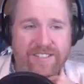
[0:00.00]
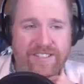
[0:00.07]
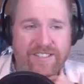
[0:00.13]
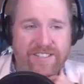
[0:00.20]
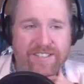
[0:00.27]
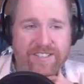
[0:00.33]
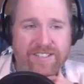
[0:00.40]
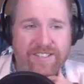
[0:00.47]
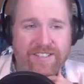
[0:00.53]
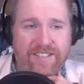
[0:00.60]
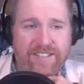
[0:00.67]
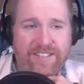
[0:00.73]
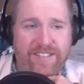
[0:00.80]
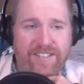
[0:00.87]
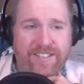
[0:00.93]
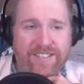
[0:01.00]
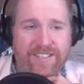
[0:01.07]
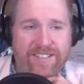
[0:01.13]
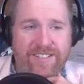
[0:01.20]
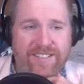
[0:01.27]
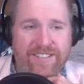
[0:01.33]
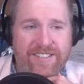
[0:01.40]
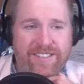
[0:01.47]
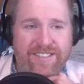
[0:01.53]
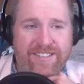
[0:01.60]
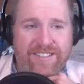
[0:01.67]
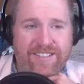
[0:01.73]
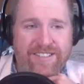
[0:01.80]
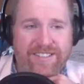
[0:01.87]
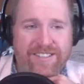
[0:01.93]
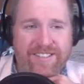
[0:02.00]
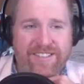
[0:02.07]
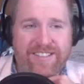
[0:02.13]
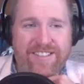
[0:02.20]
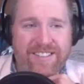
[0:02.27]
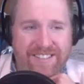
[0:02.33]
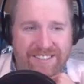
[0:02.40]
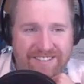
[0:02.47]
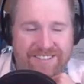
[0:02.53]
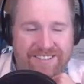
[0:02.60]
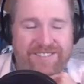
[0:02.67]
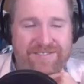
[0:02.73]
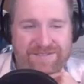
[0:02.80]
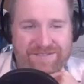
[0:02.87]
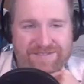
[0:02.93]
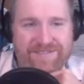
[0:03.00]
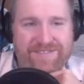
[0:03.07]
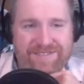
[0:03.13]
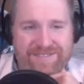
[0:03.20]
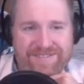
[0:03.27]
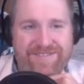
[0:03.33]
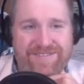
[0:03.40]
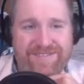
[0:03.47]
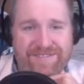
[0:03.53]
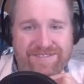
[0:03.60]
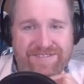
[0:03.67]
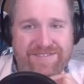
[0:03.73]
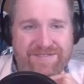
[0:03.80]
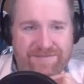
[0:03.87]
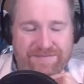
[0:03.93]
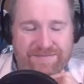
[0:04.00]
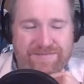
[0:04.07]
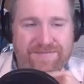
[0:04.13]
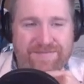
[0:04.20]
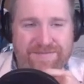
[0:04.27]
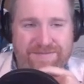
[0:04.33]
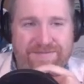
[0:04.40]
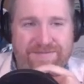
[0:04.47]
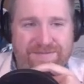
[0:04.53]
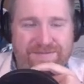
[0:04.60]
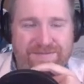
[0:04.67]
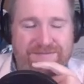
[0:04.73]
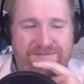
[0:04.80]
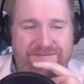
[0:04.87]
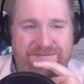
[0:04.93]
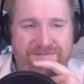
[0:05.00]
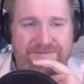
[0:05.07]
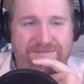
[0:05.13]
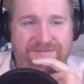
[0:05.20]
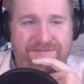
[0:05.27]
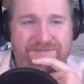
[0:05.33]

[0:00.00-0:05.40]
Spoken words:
No words are spoken by the person on screen.